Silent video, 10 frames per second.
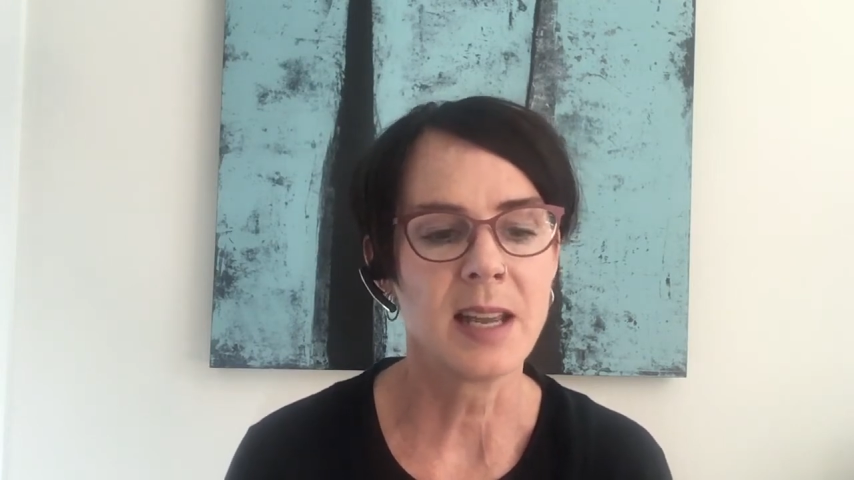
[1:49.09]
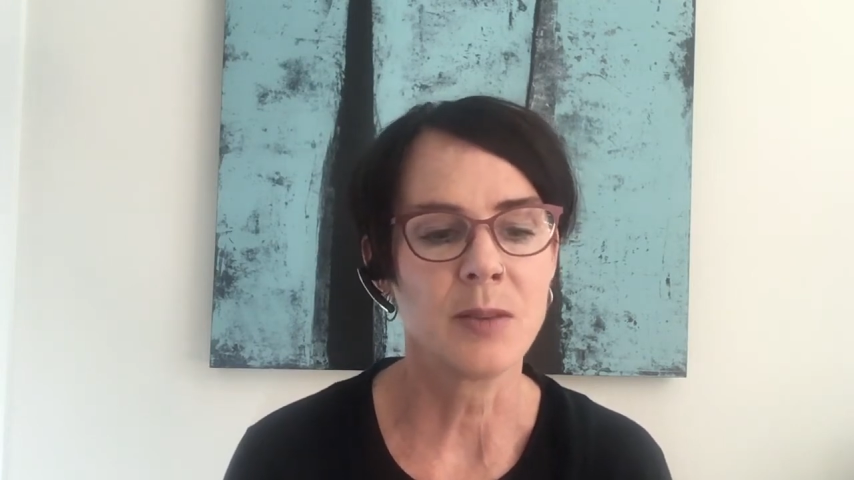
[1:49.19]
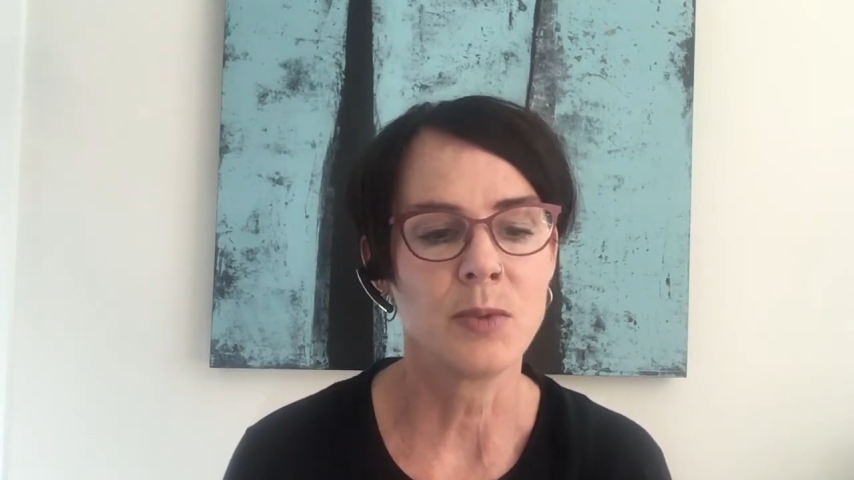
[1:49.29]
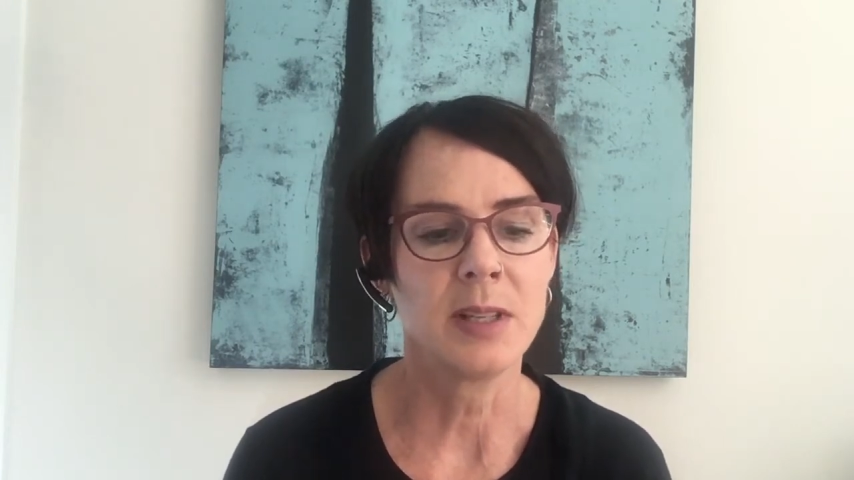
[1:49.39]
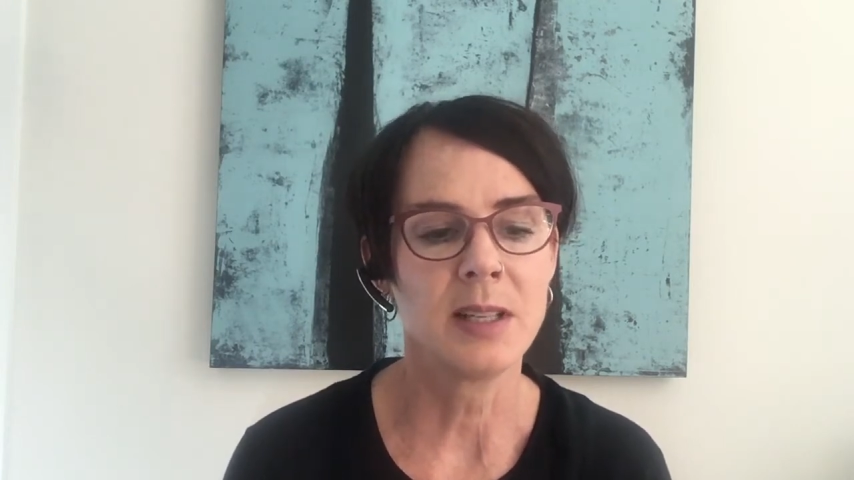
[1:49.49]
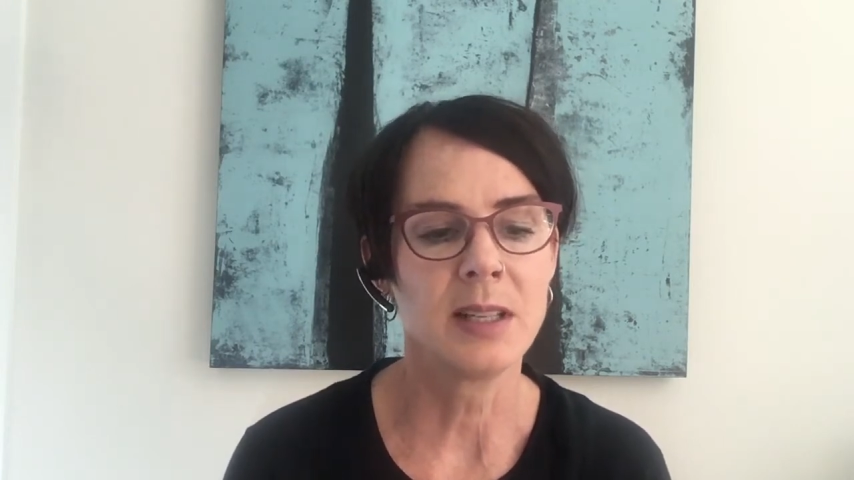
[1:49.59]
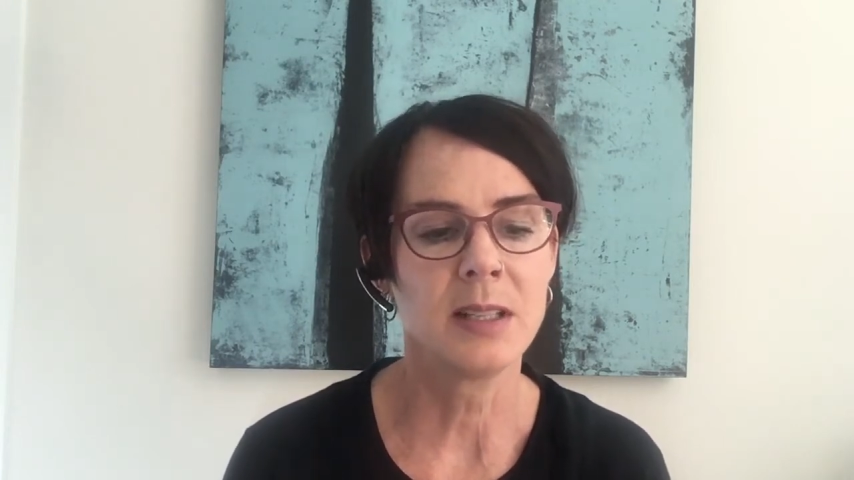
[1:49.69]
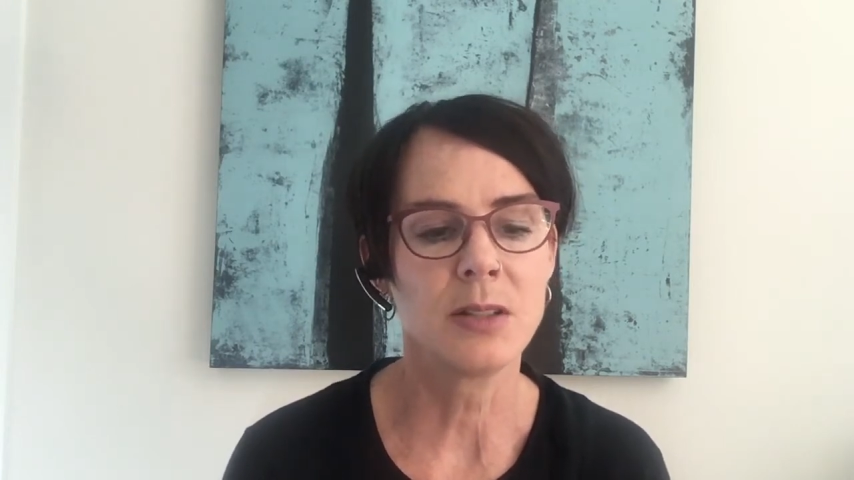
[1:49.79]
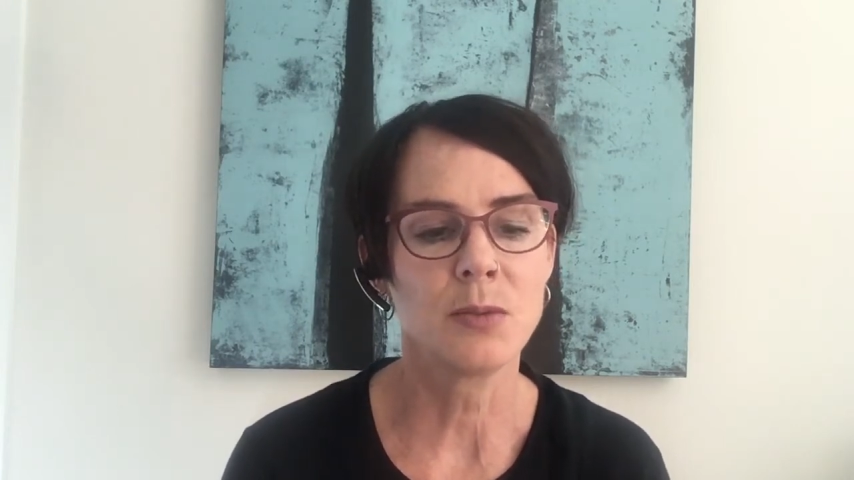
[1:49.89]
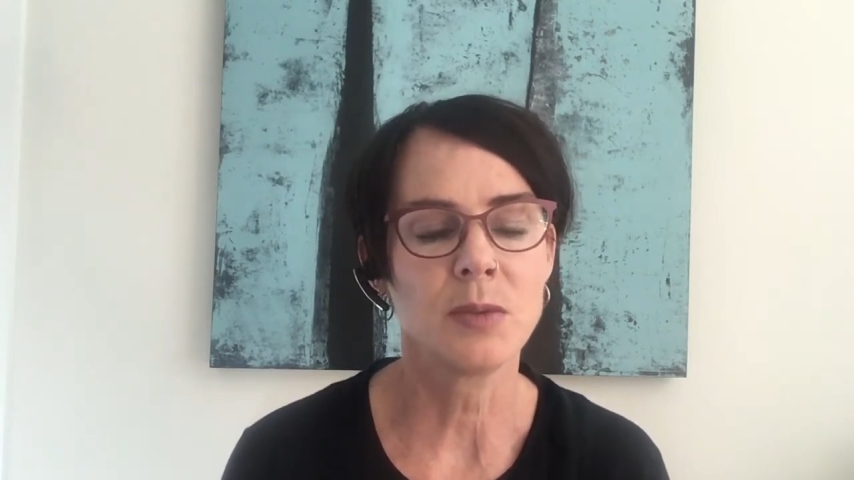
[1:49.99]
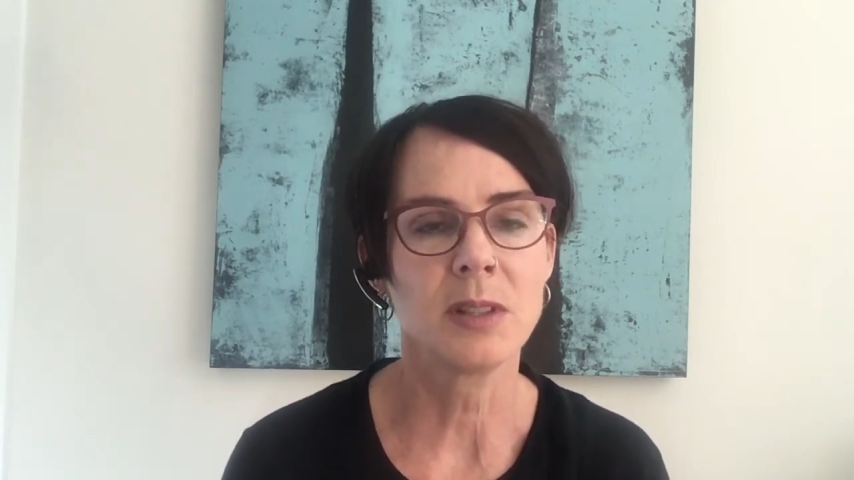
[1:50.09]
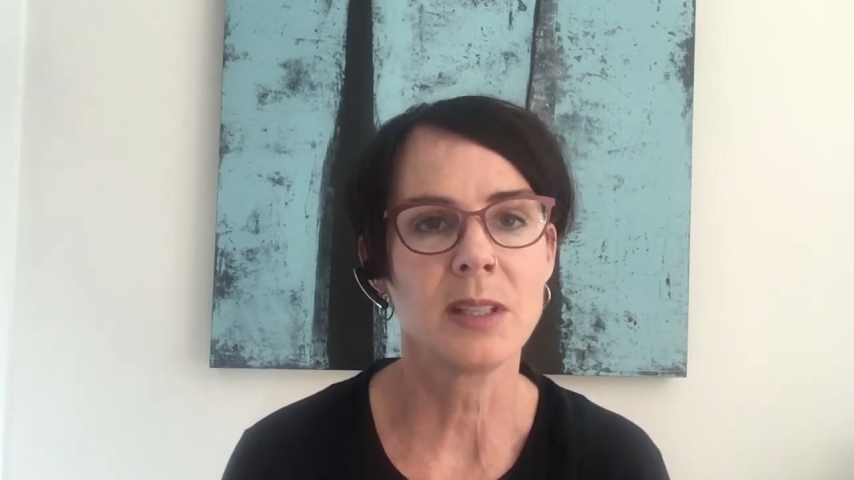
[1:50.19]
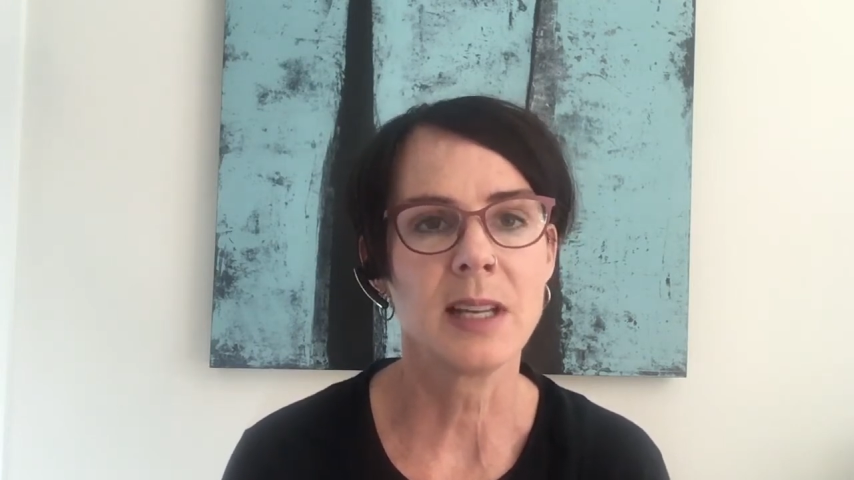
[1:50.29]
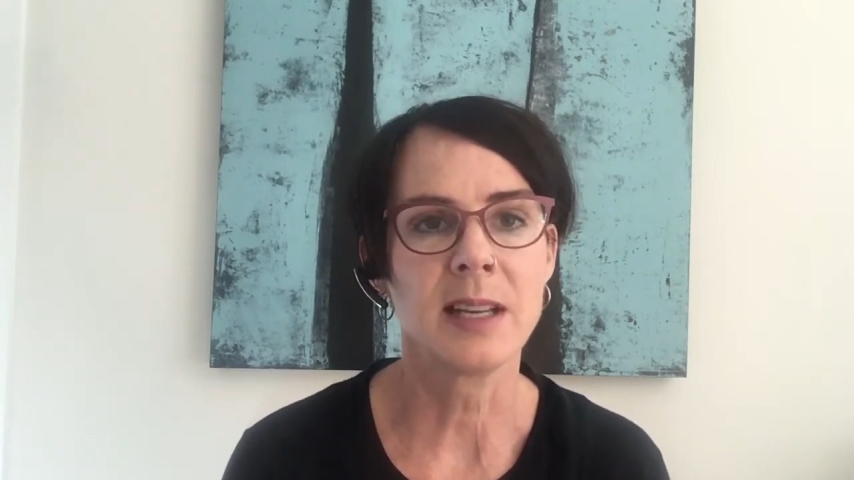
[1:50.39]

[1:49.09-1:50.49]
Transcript: and we needed to really